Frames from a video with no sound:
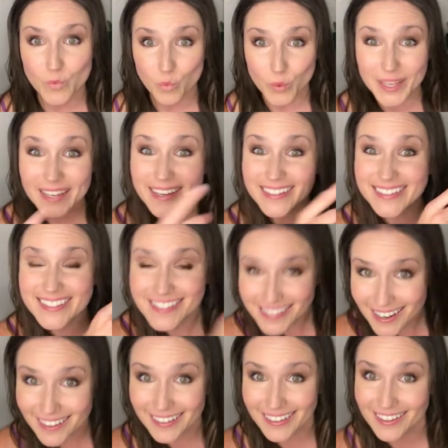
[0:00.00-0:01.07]
we get
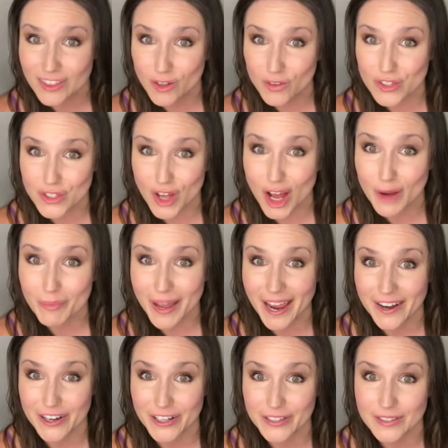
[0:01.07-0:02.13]
stuck in those thought
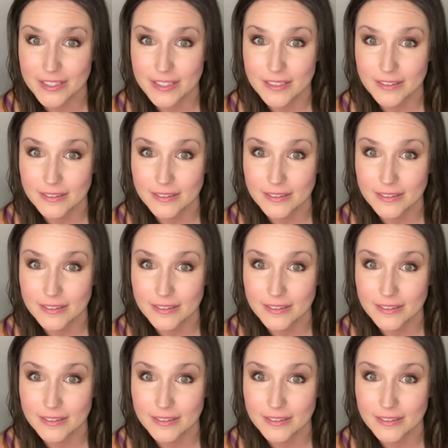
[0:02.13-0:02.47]
patterns.